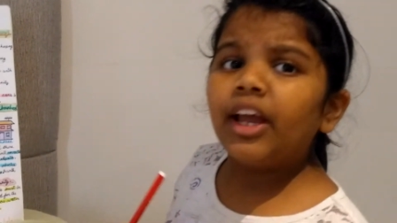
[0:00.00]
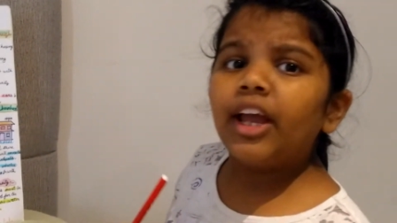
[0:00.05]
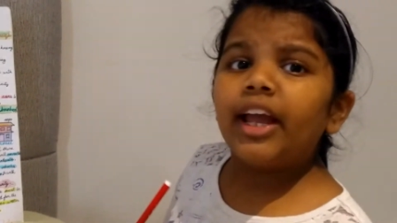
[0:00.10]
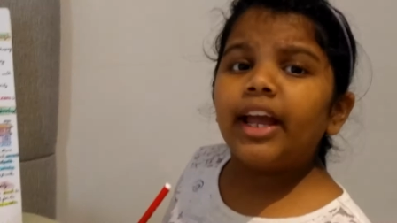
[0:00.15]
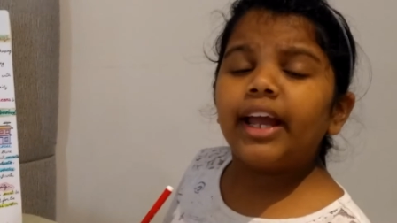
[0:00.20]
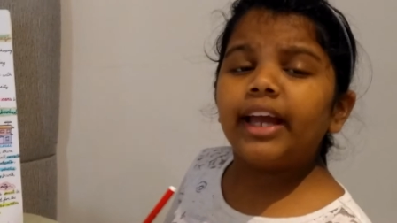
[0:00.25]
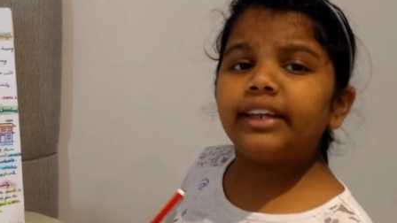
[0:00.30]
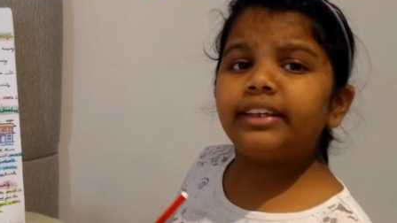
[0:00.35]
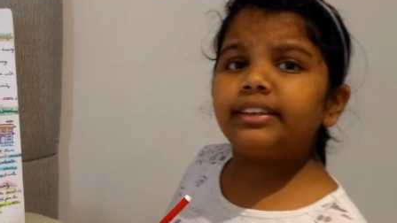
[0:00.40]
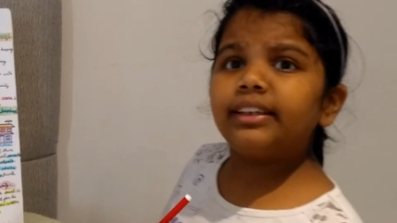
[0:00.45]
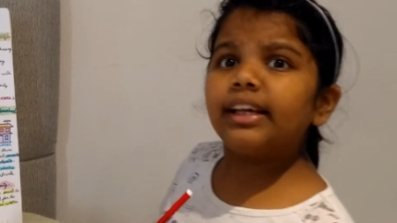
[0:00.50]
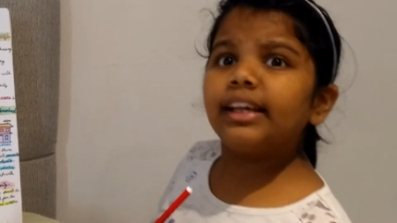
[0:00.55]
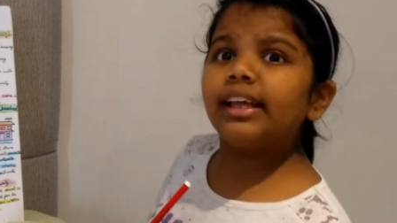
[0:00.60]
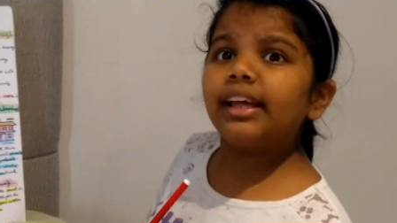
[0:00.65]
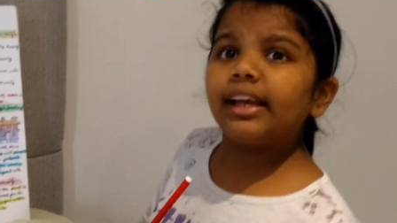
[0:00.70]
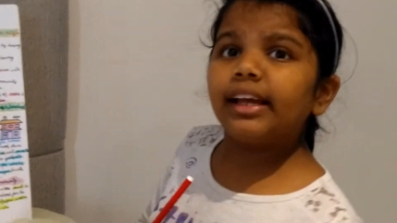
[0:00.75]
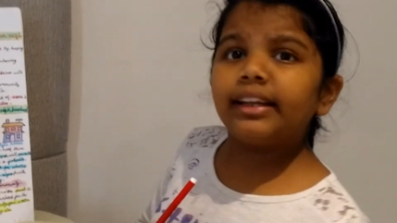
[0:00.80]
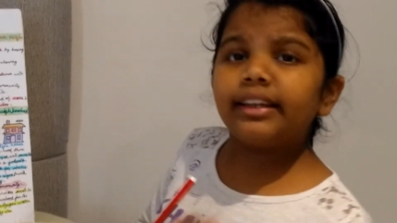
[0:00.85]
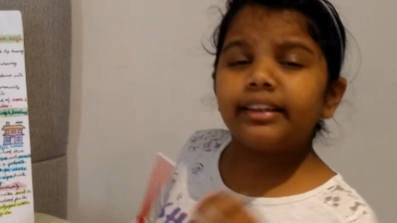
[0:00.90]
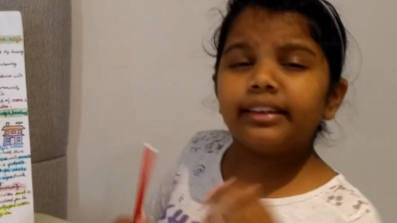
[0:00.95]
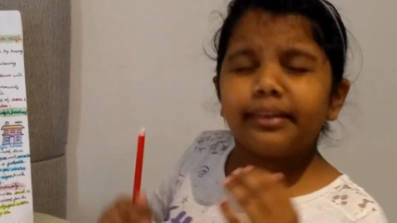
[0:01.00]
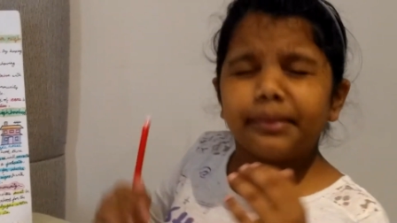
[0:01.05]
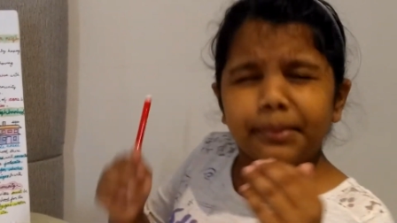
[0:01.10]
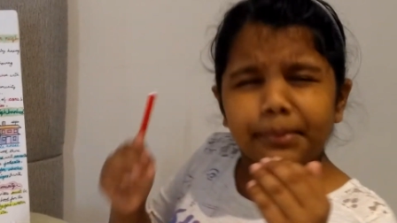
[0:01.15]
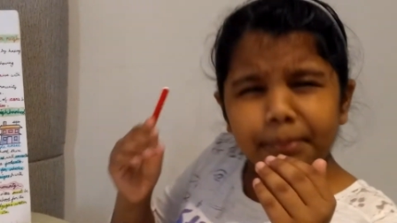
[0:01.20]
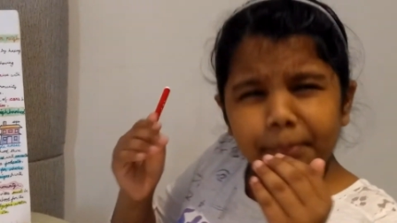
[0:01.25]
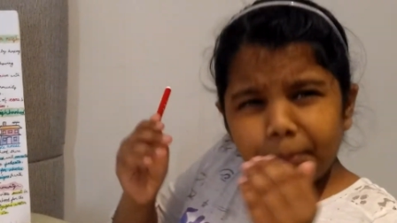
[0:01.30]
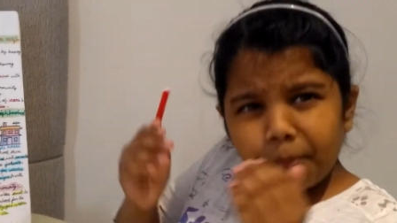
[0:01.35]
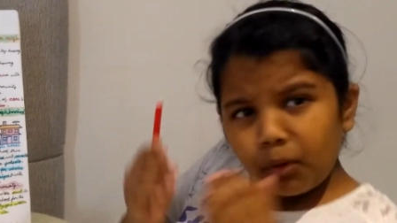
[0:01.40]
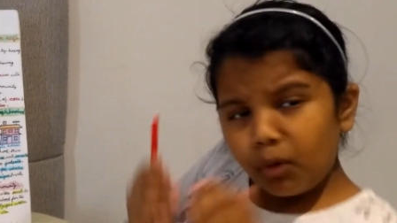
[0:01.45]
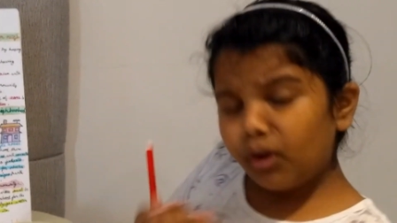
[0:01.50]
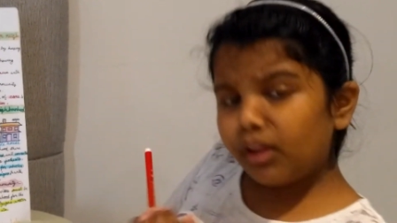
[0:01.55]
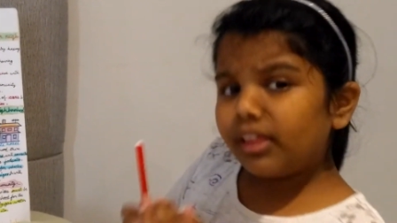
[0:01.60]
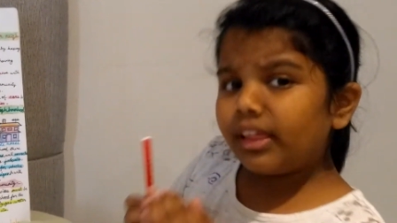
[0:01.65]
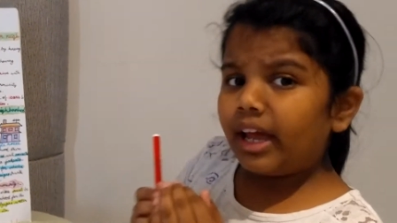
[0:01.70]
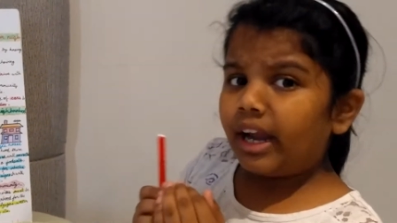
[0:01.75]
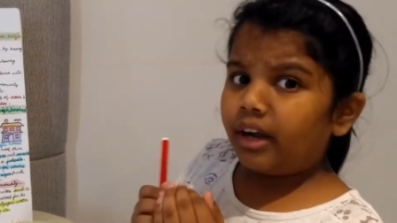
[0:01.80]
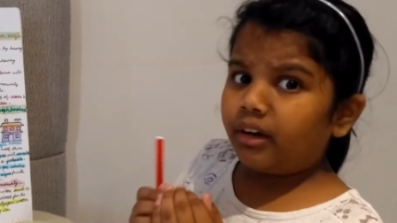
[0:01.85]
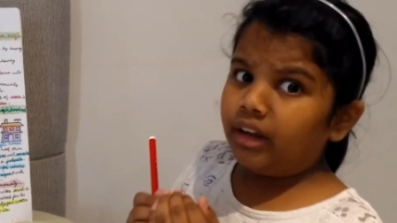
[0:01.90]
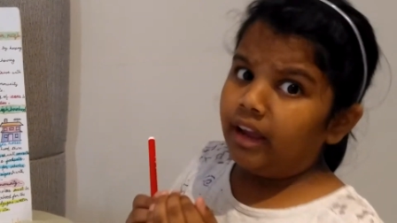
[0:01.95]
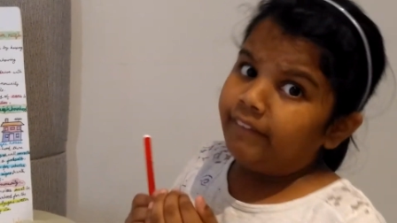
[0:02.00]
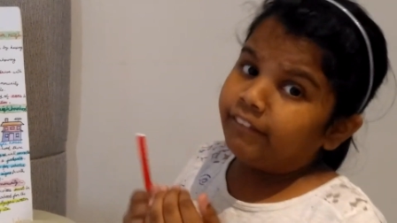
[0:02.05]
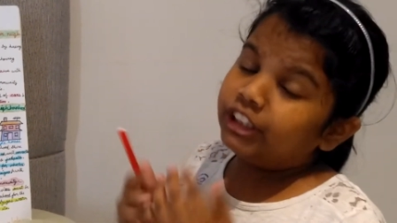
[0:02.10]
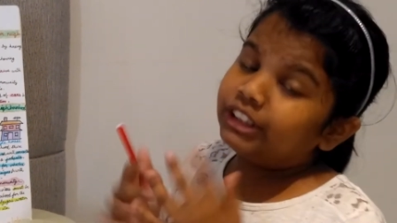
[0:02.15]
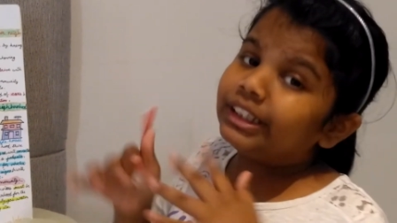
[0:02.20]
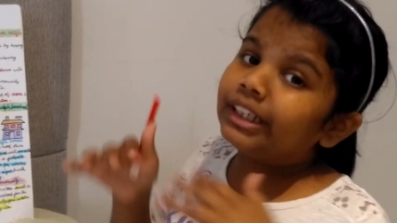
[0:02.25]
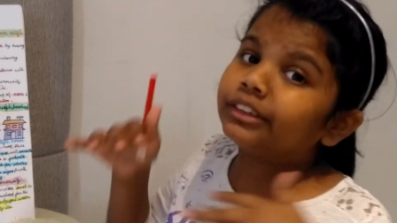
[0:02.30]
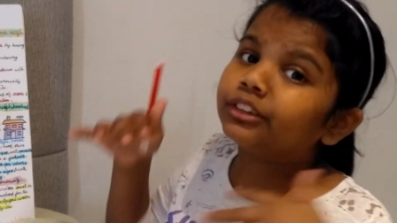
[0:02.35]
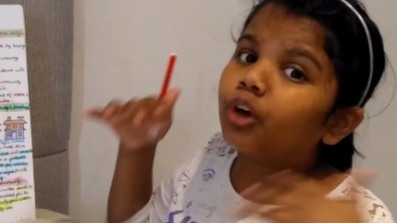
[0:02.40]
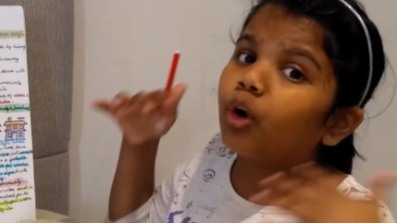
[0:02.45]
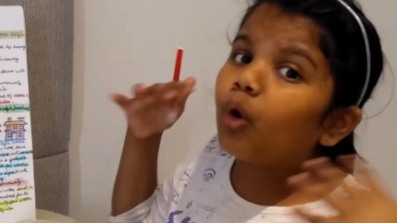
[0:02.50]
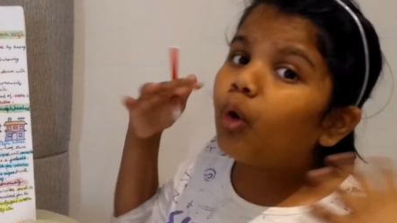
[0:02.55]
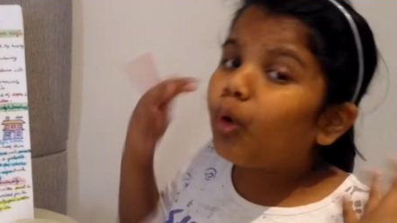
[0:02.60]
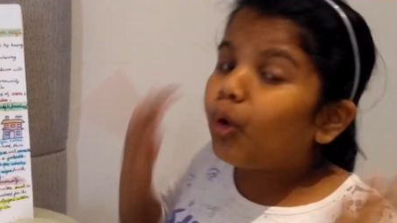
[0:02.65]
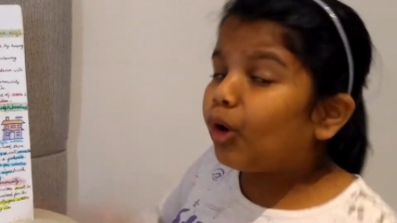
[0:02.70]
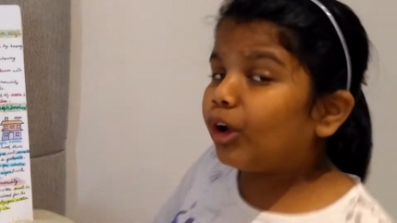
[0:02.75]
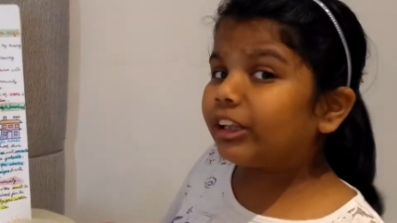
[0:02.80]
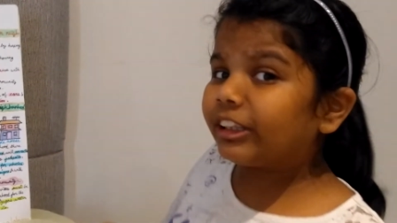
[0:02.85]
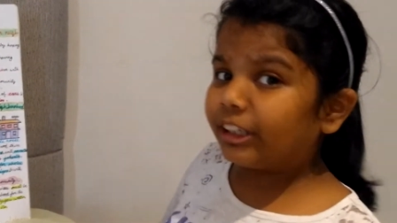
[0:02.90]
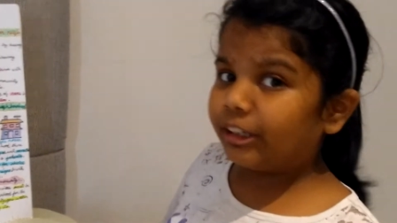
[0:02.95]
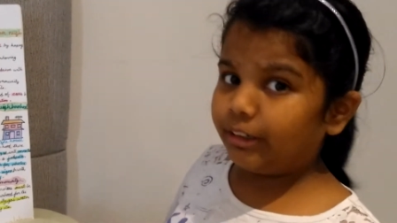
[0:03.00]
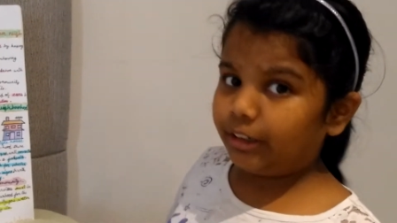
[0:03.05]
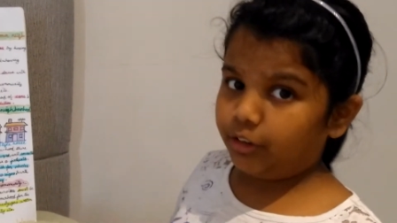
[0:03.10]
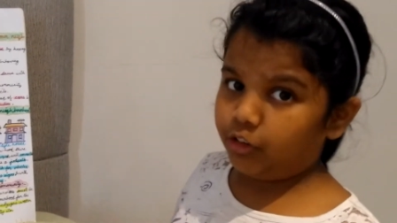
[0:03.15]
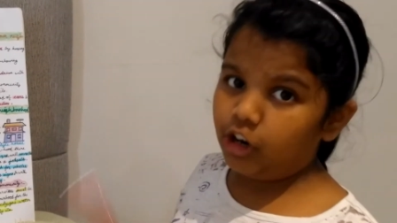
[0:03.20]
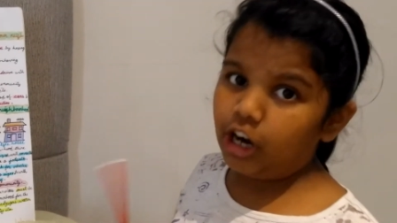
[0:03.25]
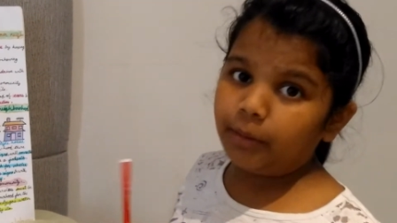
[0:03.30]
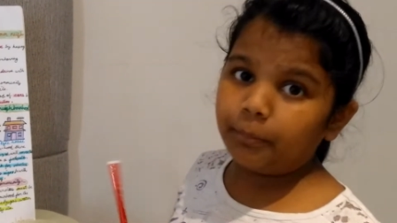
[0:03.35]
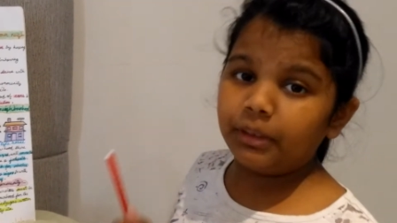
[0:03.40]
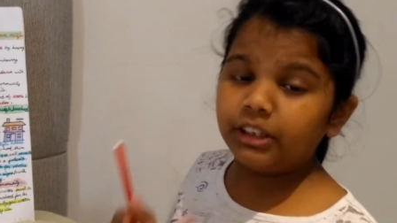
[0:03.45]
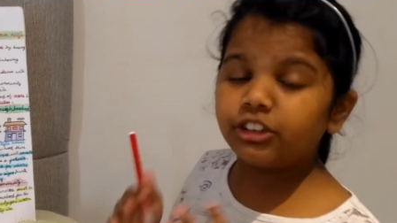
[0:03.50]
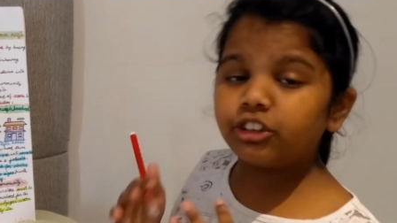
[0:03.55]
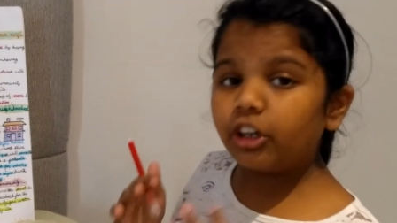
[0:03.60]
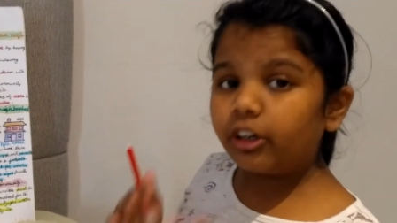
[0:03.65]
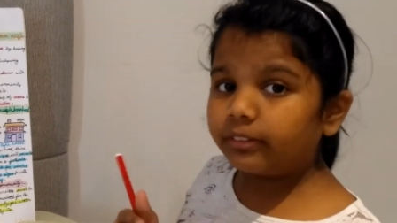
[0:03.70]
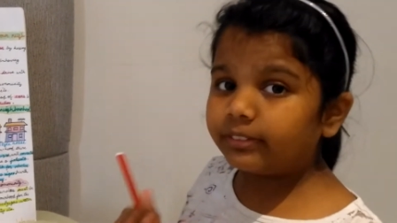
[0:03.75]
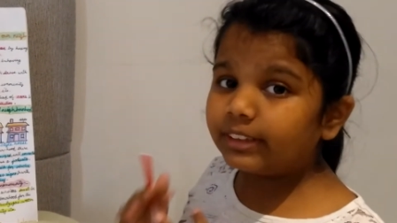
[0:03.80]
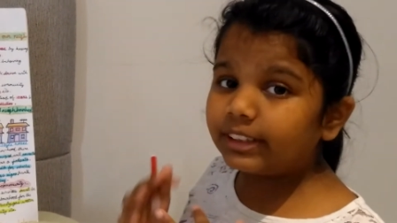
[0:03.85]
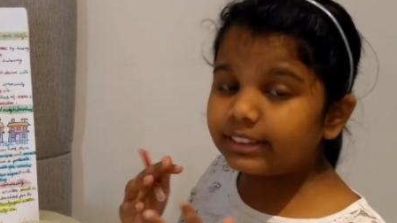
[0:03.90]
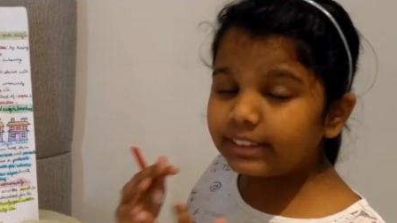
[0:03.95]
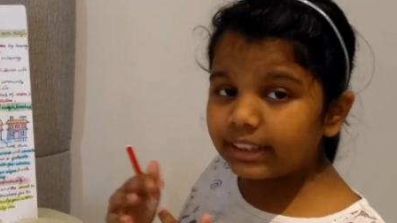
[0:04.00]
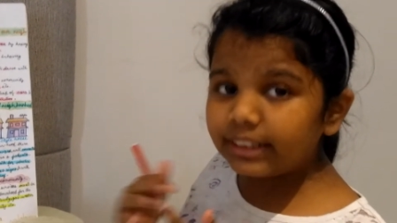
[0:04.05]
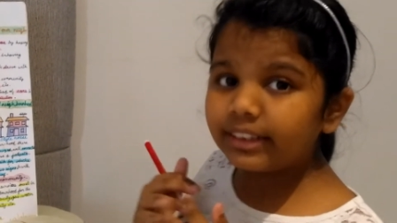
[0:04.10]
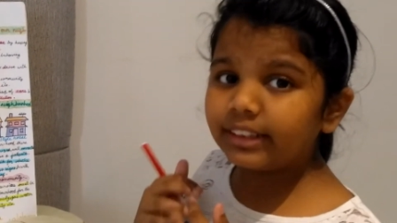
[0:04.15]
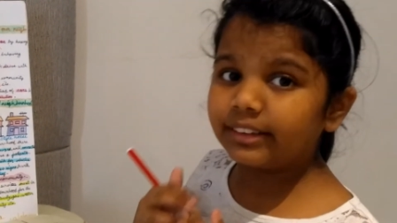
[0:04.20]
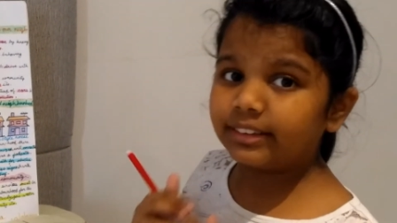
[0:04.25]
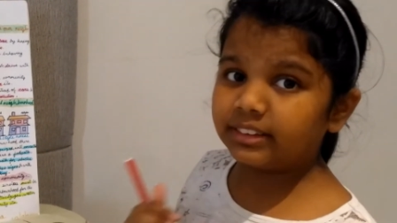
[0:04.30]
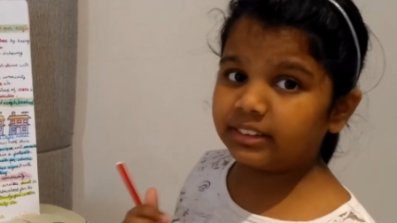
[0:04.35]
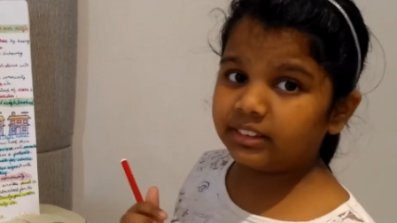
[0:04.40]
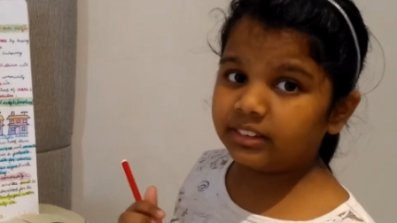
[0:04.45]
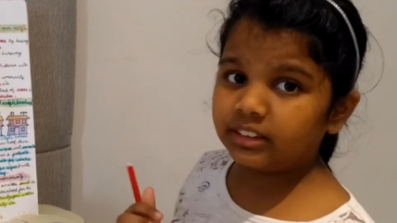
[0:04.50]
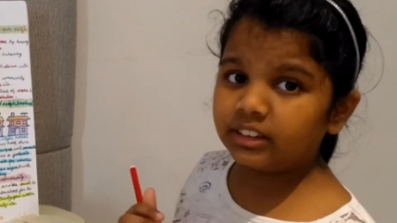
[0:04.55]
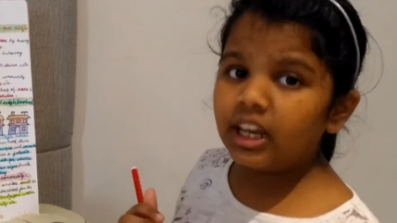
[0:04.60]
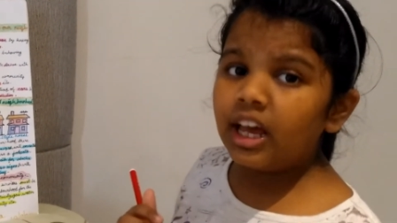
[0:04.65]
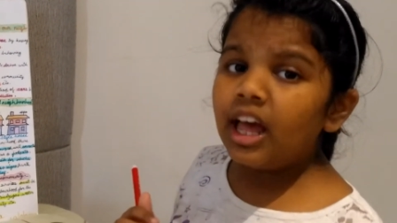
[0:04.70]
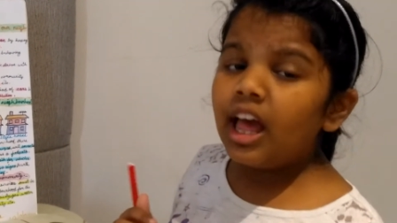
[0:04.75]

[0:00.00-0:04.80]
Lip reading: It is a small area which has all the requirements of the citizens,